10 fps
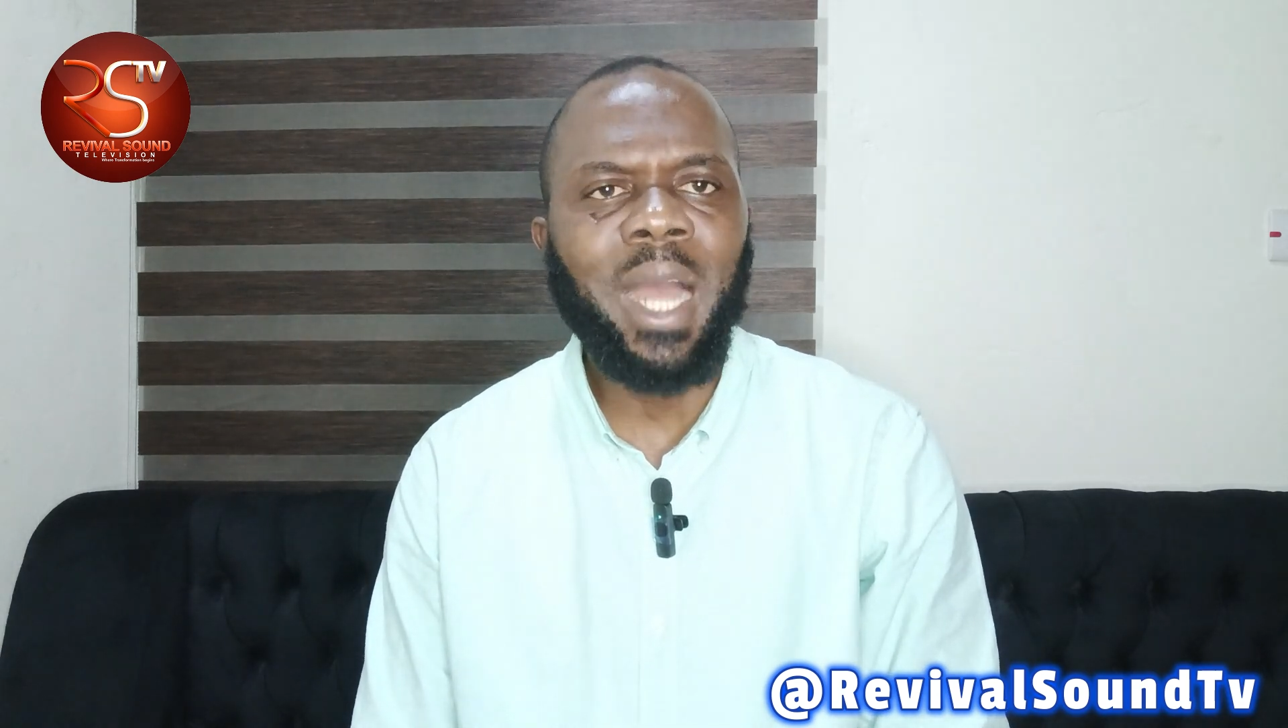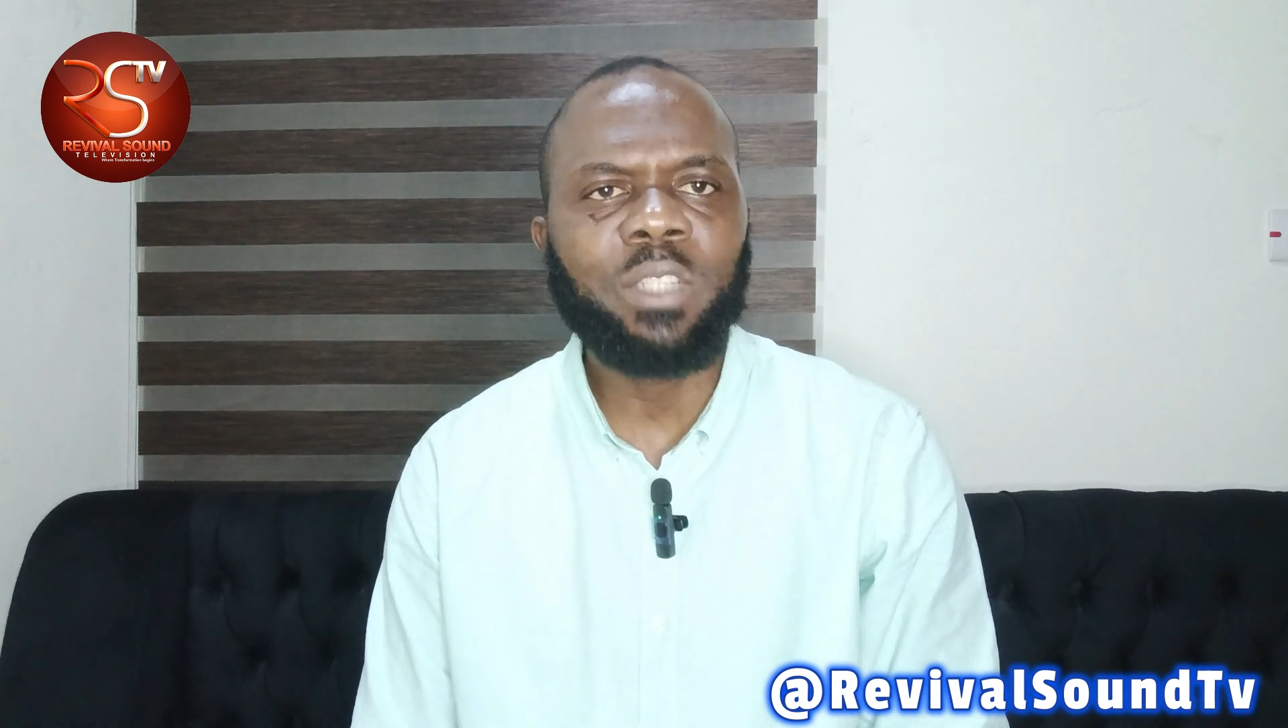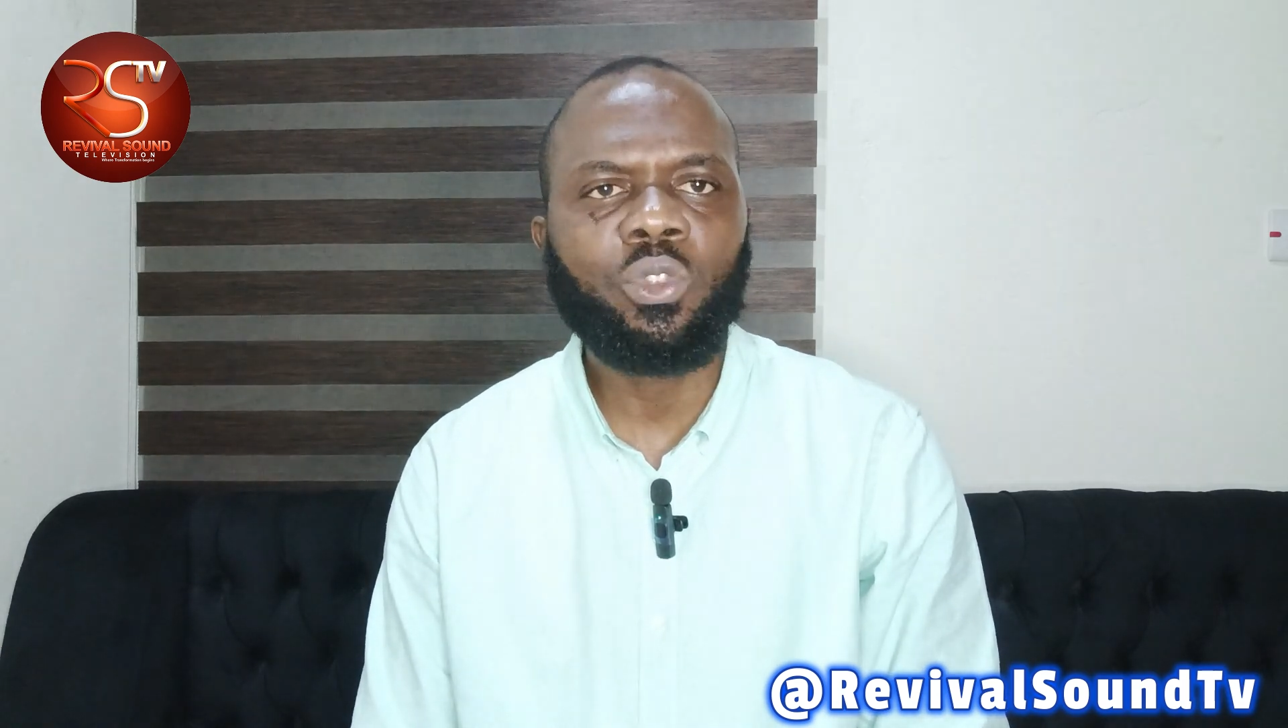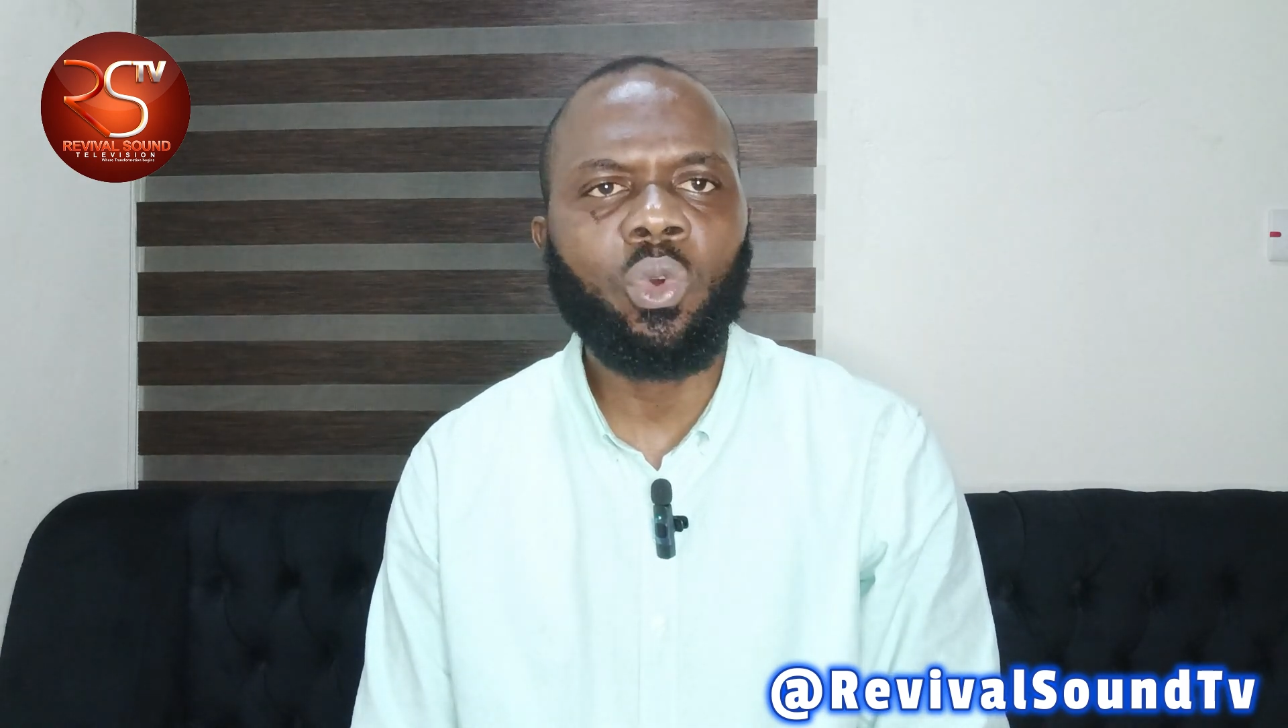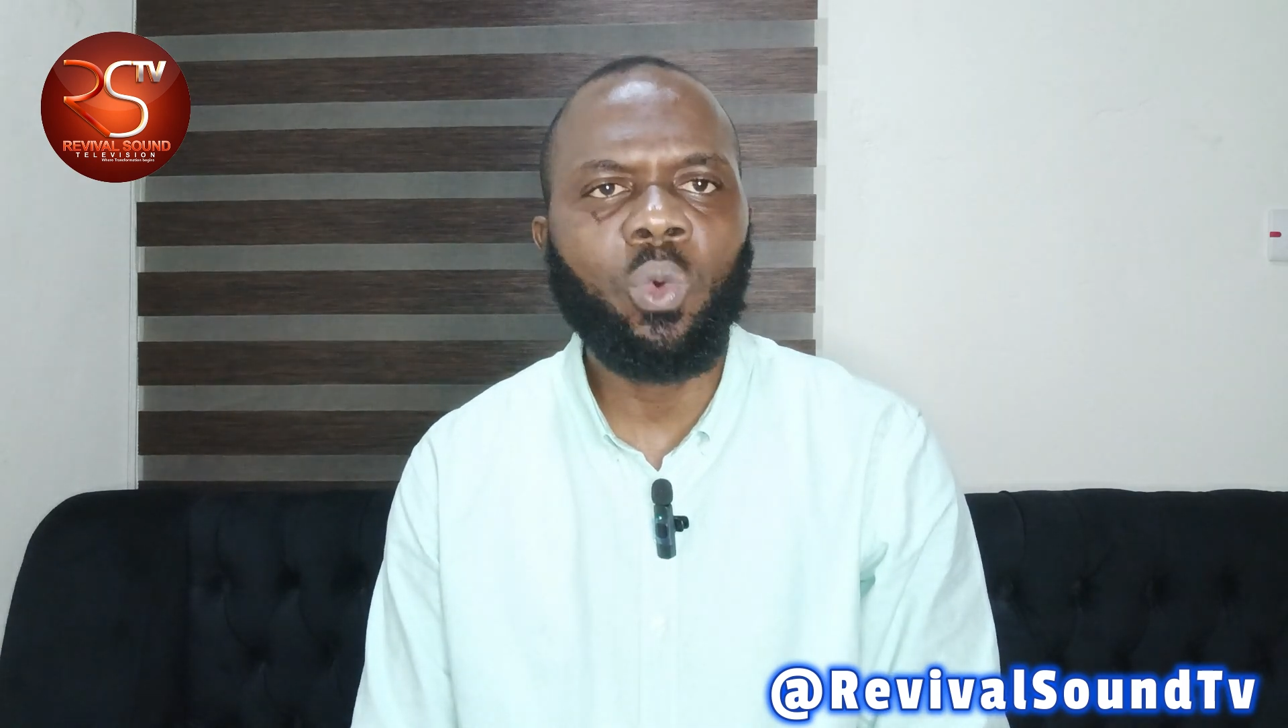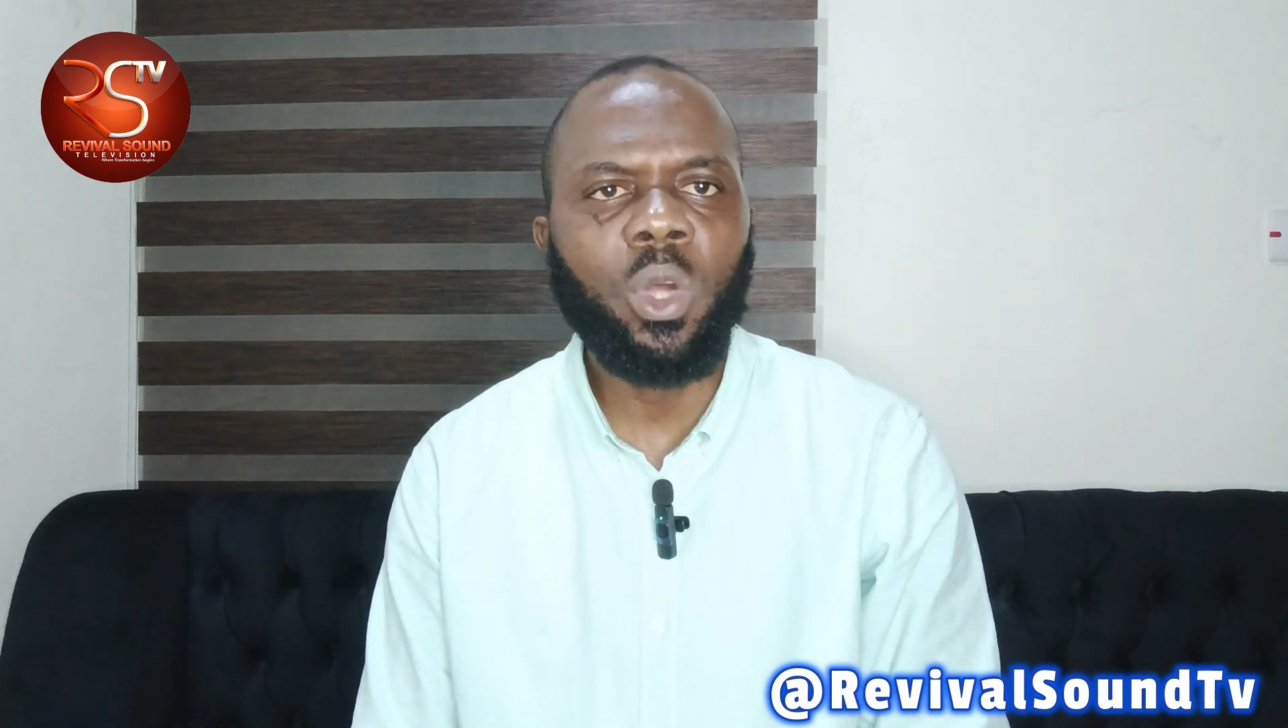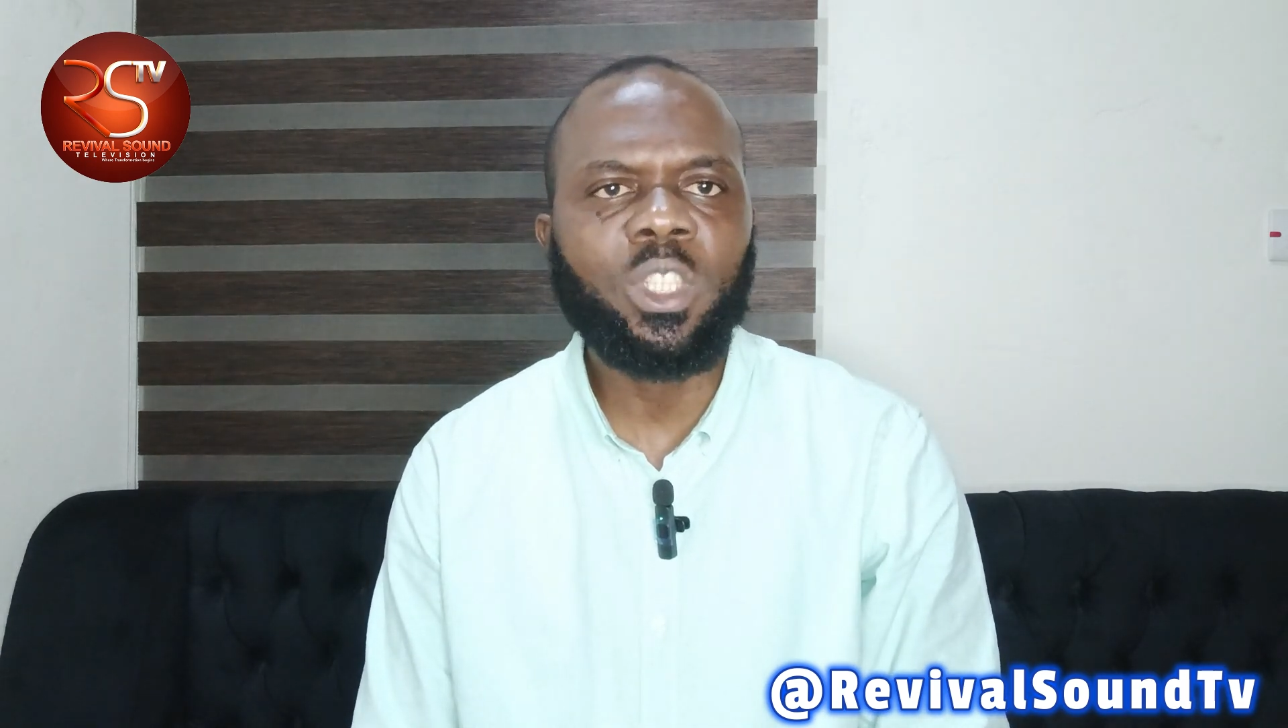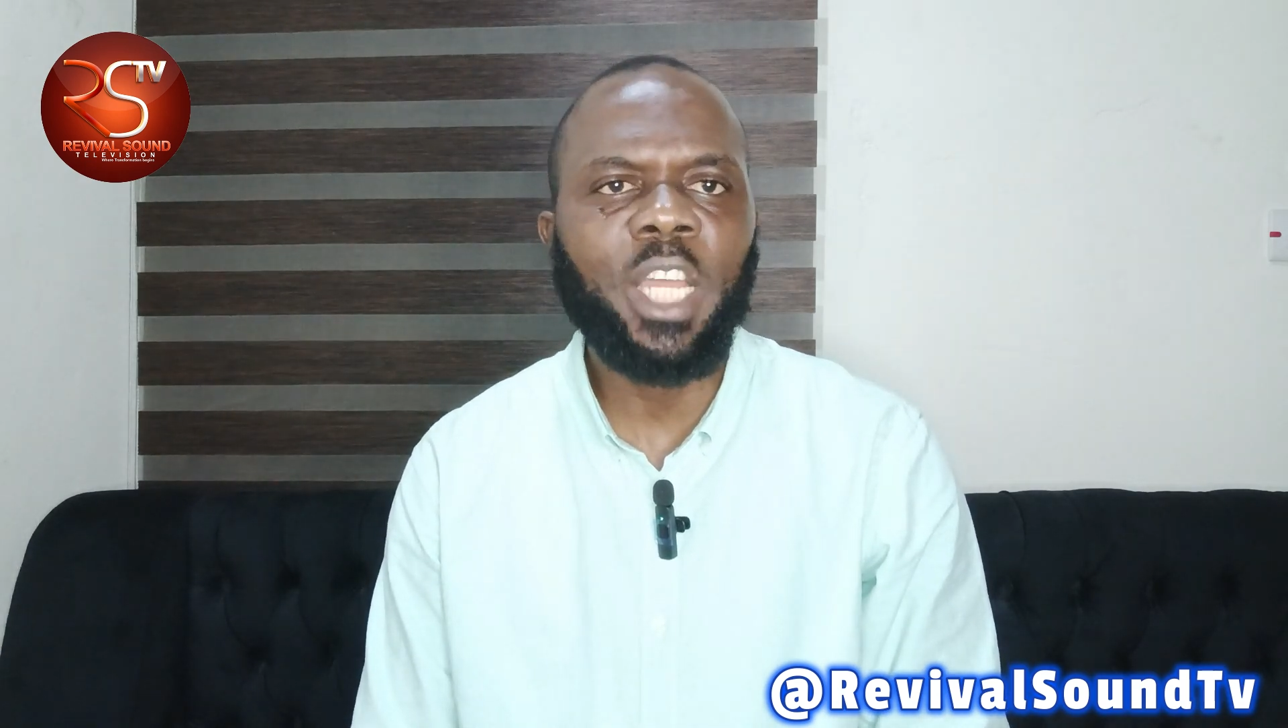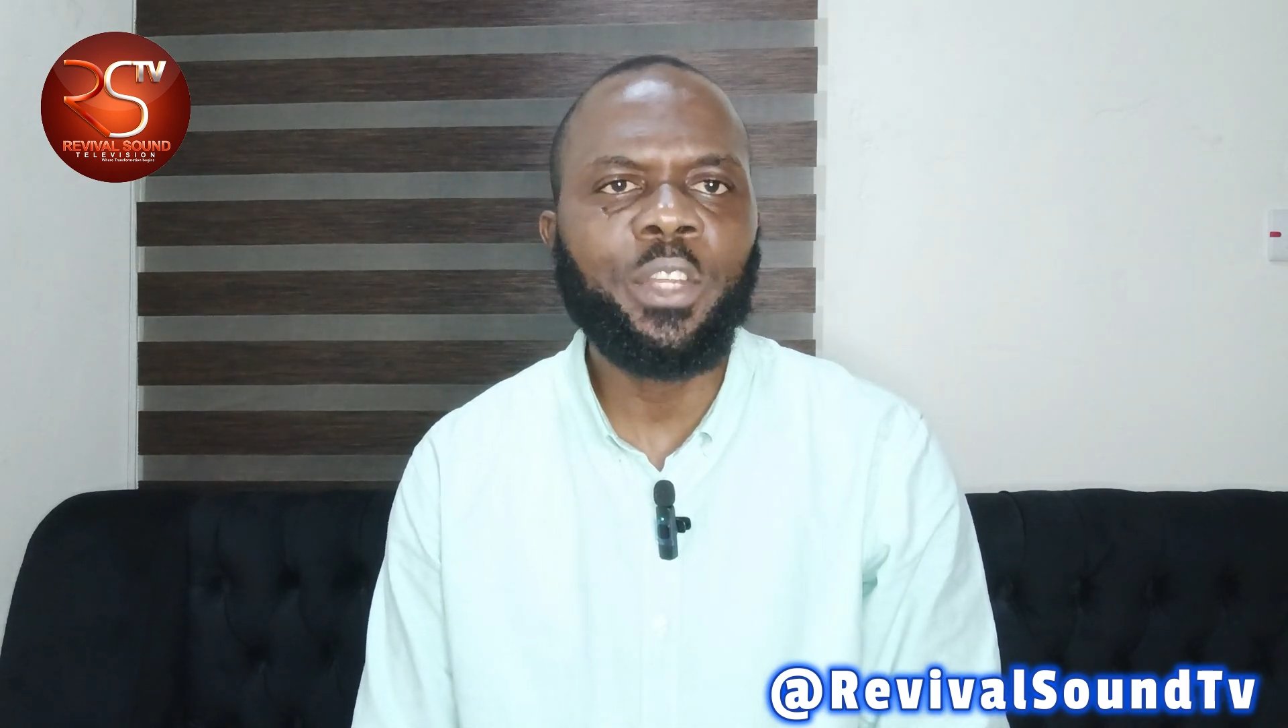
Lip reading: add to what